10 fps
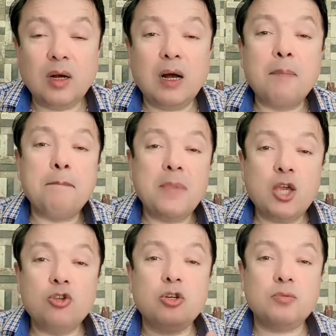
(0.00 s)
a
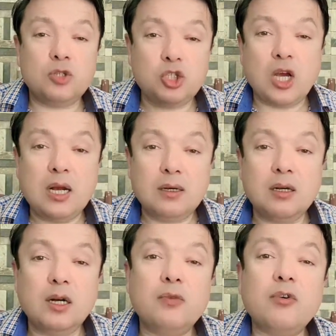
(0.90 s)
major chunk
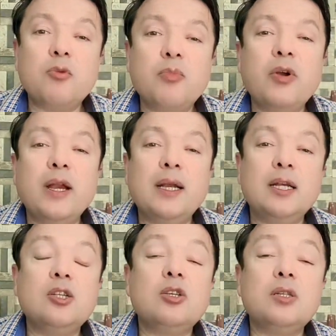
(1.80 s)
of our brain
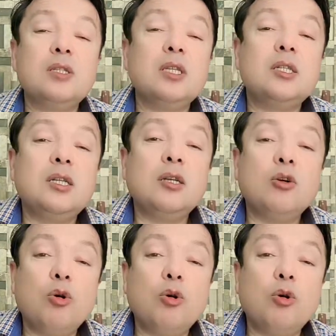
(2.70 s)
is consisting